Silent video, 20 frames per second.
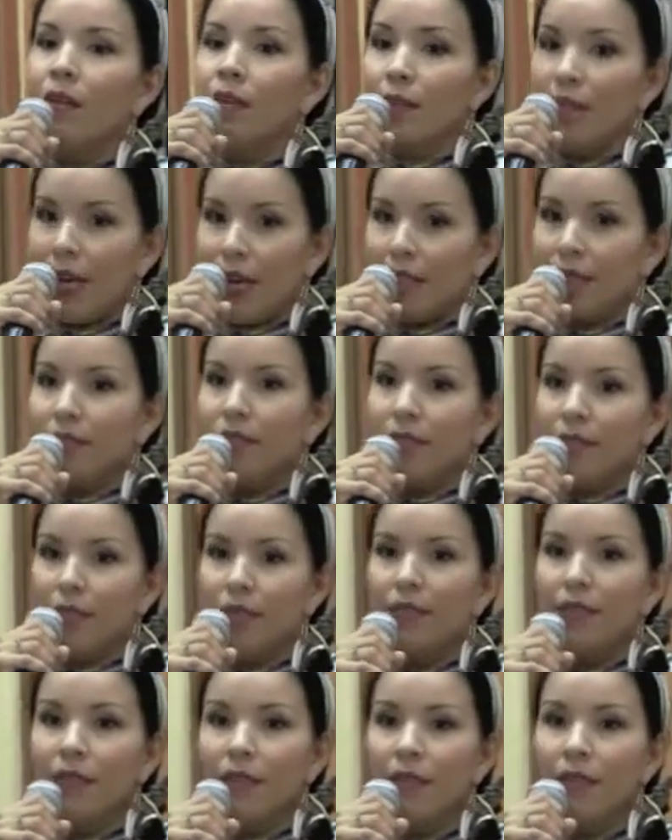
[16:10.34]
Yes.
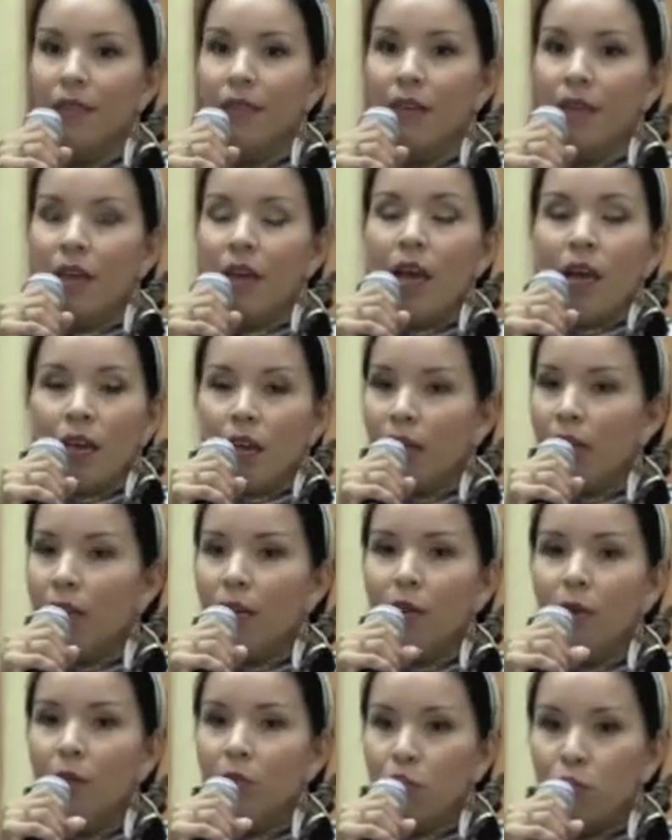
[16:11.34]

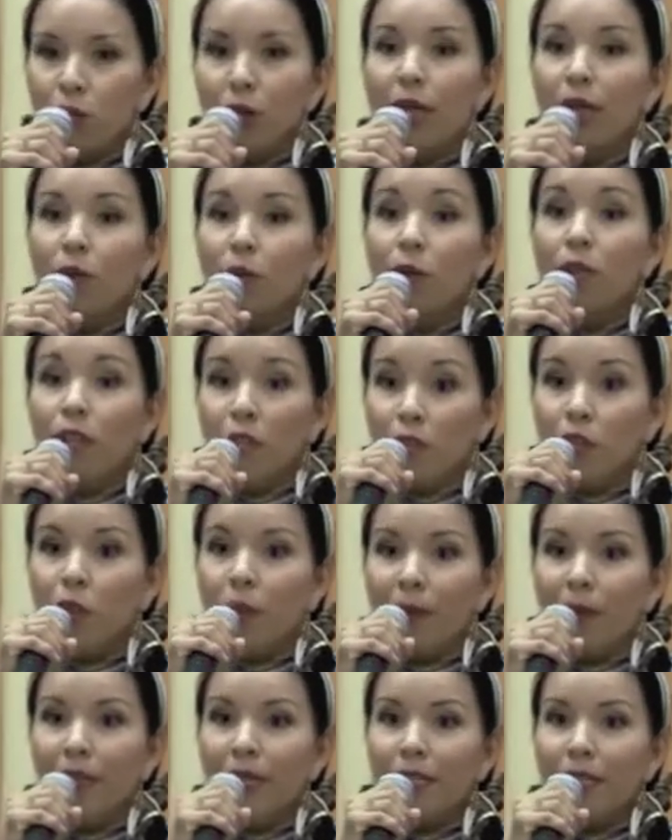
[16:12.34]
It was traded with the
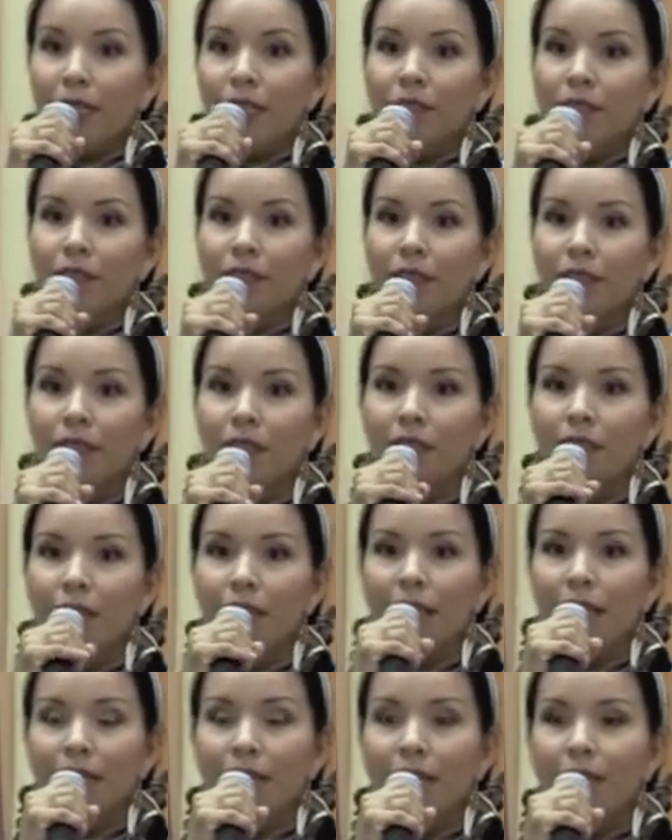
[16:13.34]
Europeans.
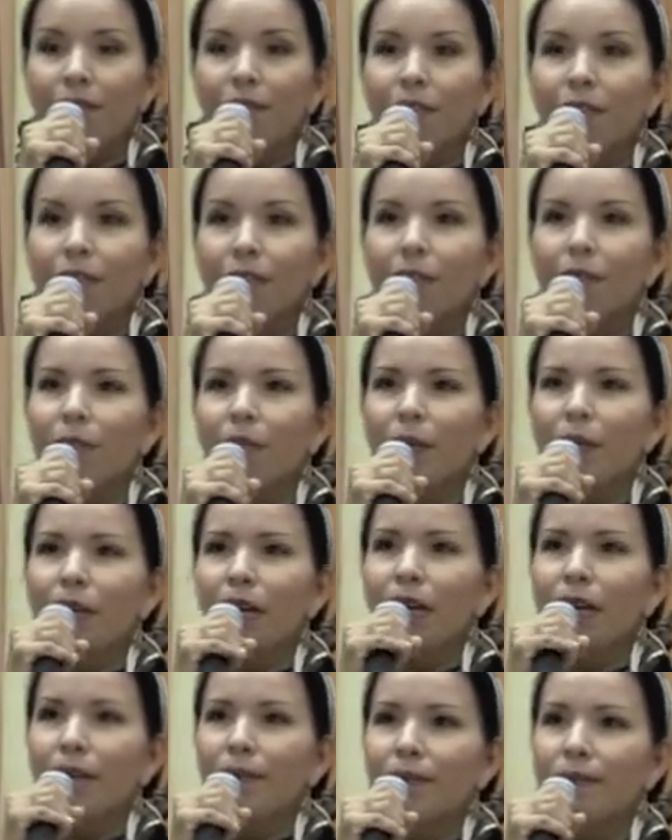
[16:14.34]
Yeah, definitely. But
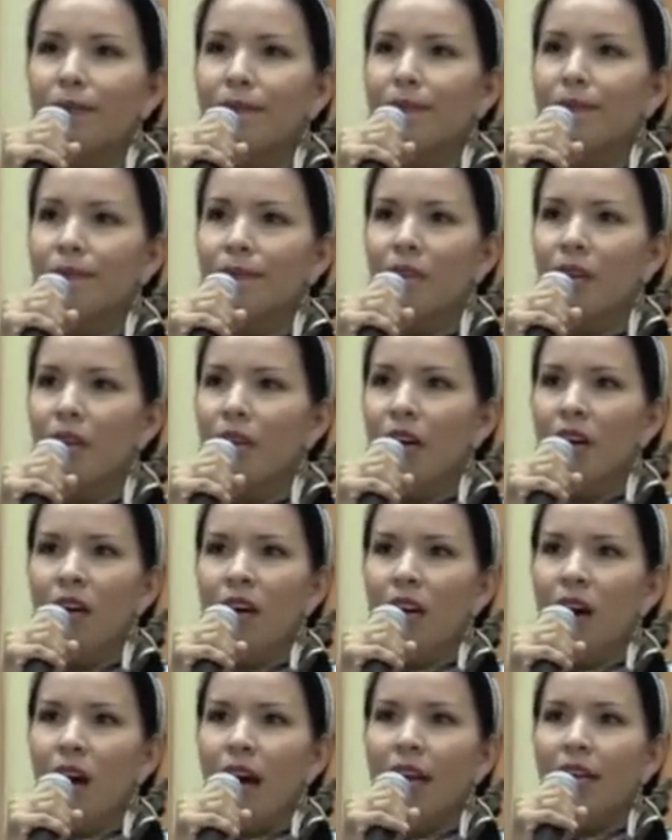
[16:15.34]

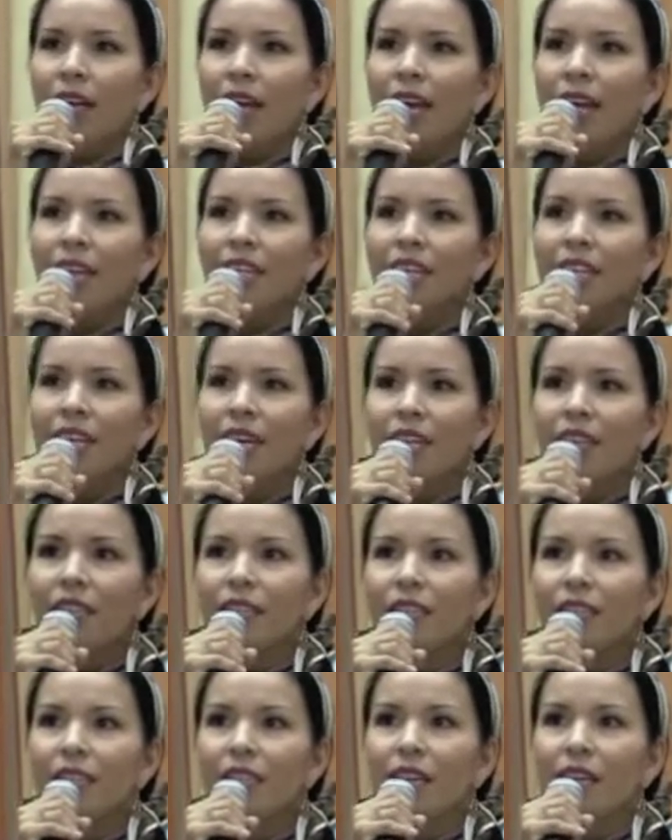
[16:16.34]
I can't
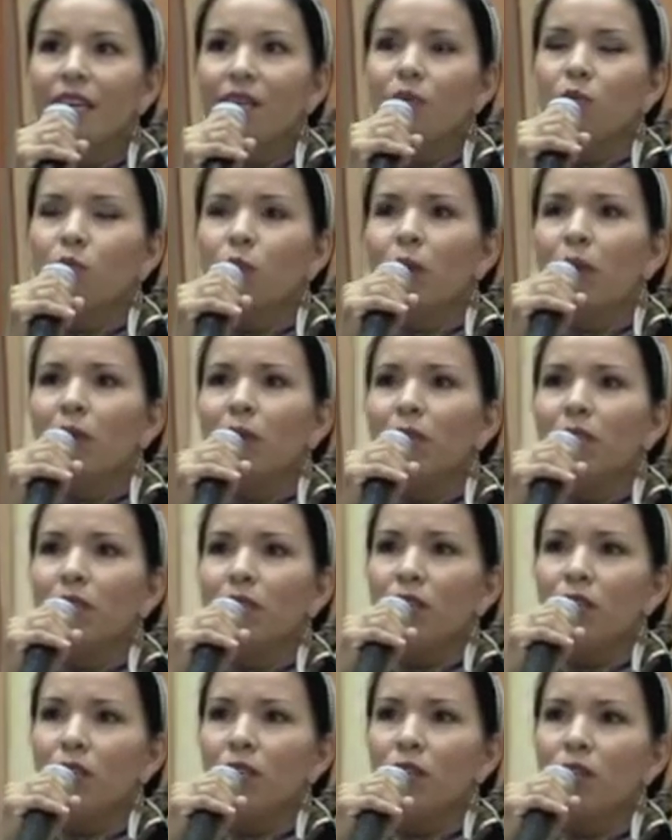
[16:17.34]
exactly say when we
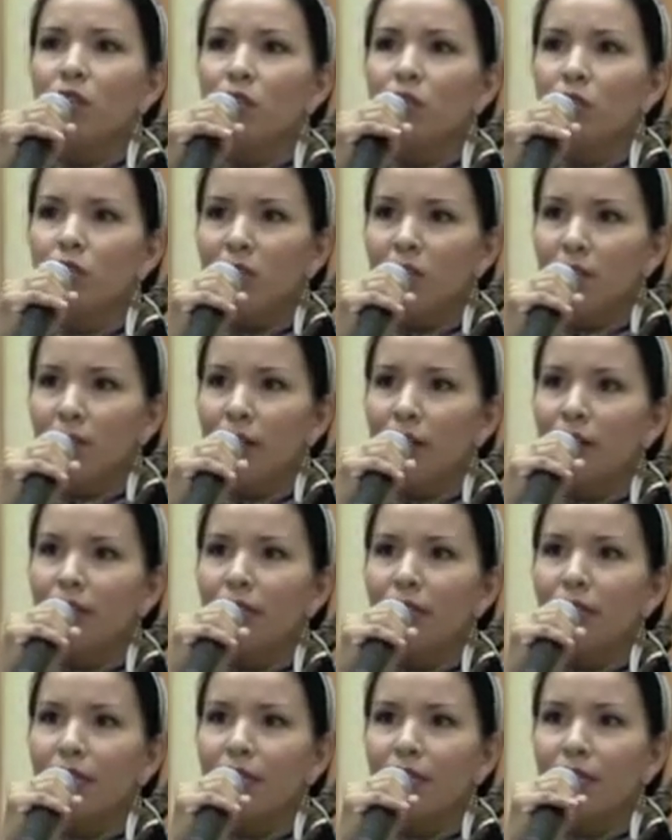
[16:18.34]
started to use the
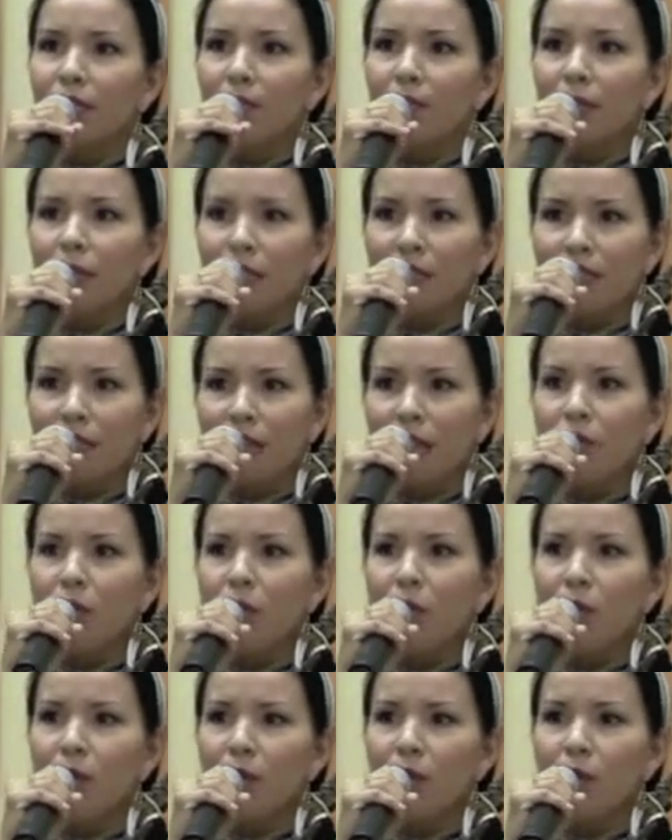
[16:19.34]
metal needles, because I
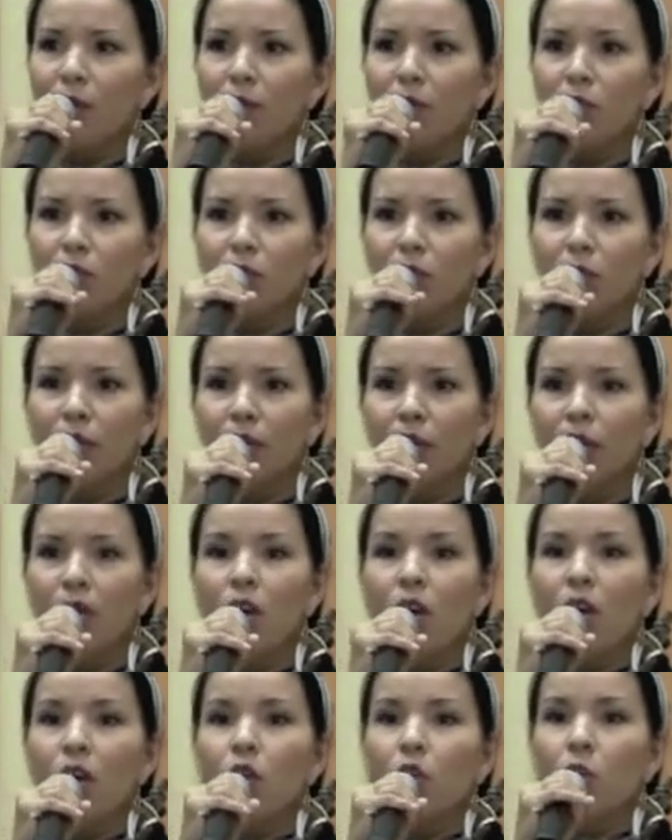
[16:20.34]
know it was during
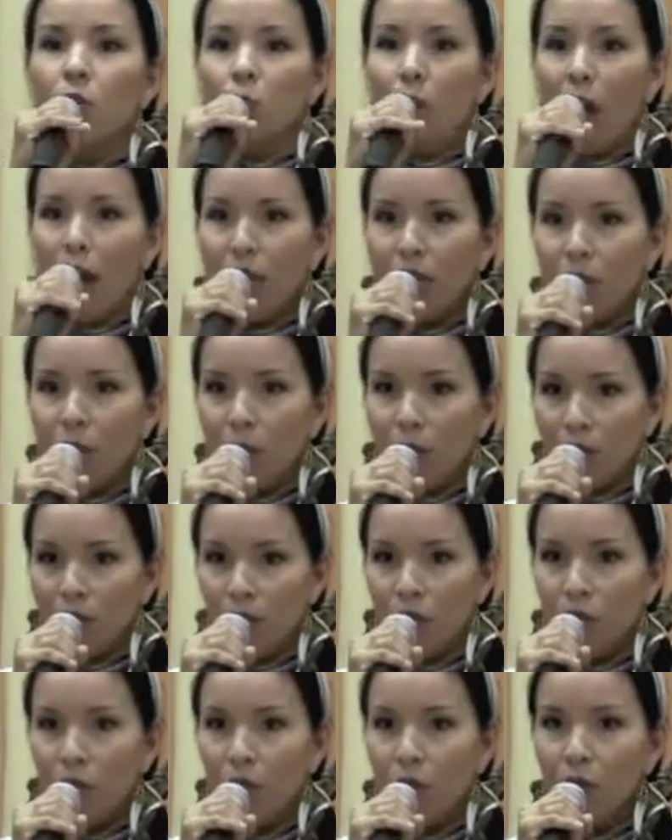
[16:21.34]
the Wild
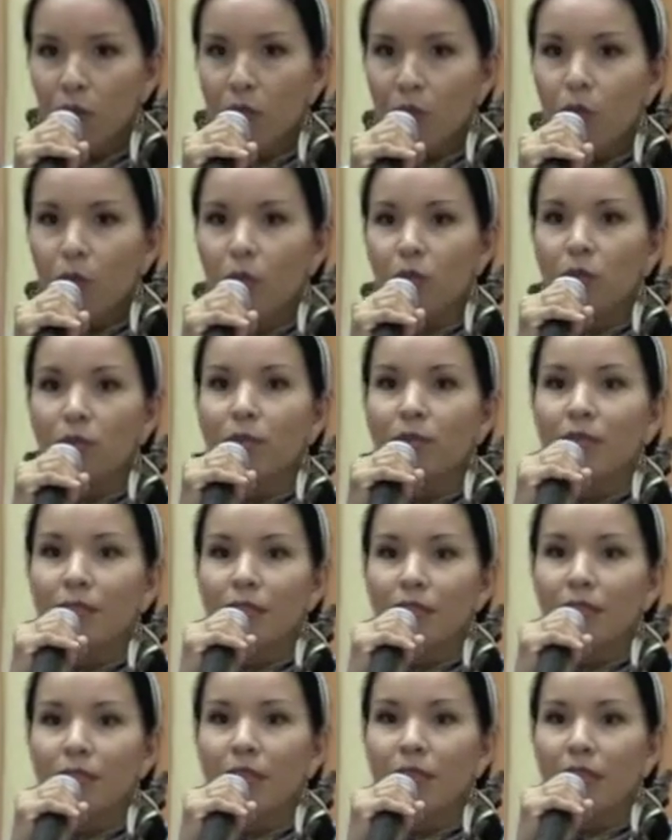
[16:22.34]
West shows, which
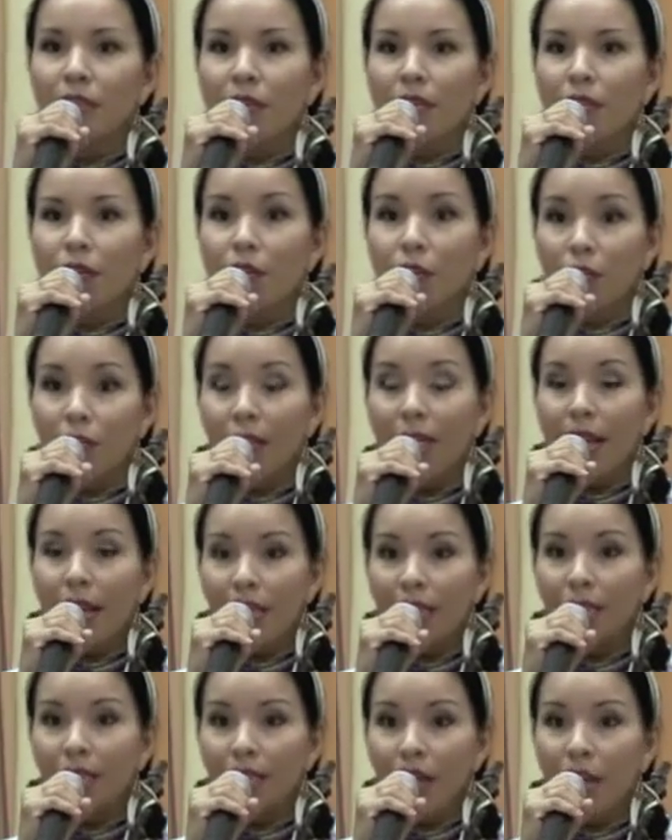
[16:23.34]
was in the
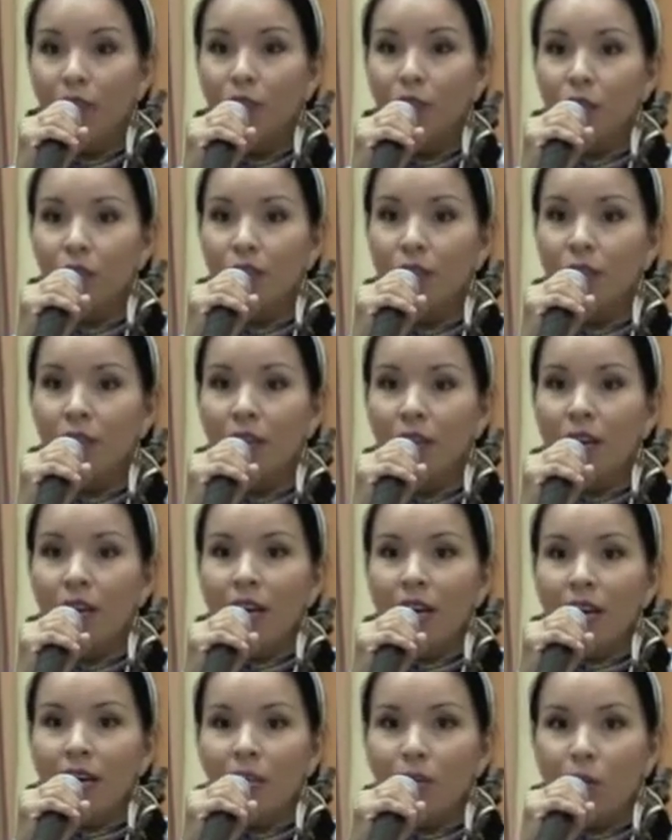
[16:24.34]
early 1800s,
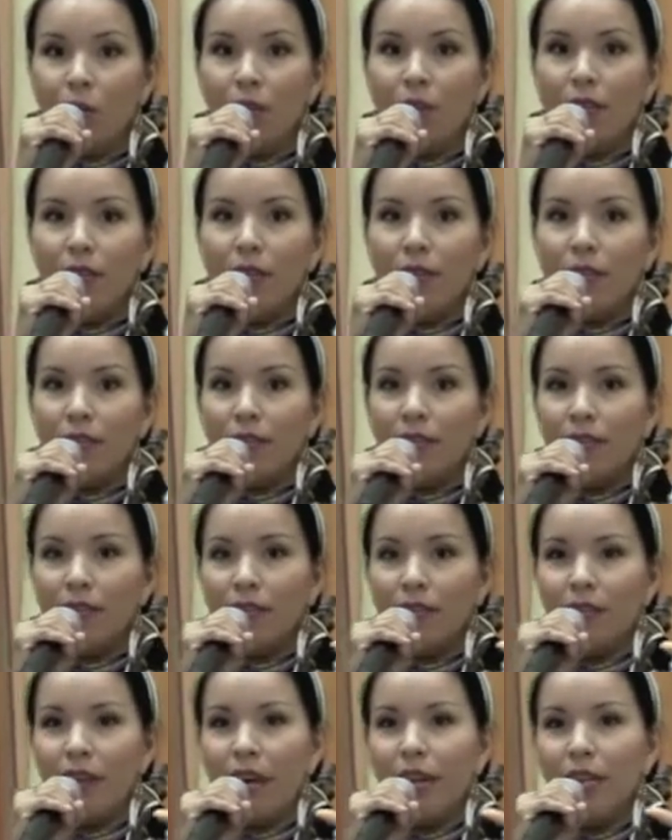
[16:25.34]
as when the
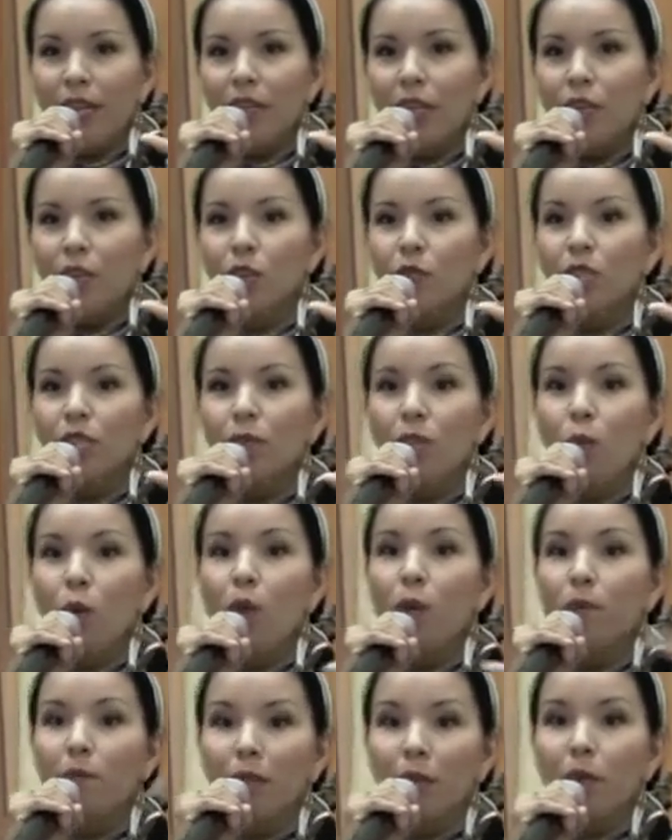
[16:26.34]
designing using
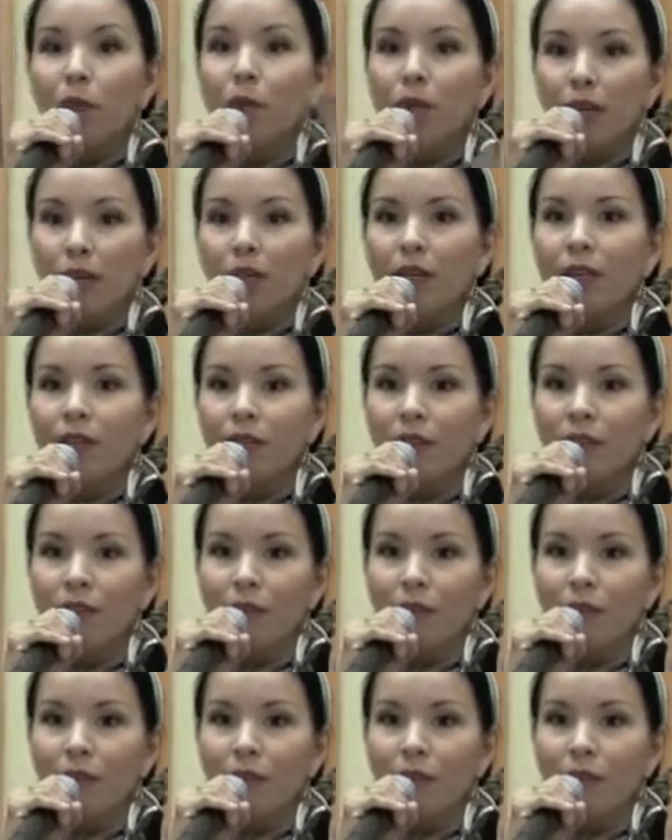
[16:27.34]
more beadwork.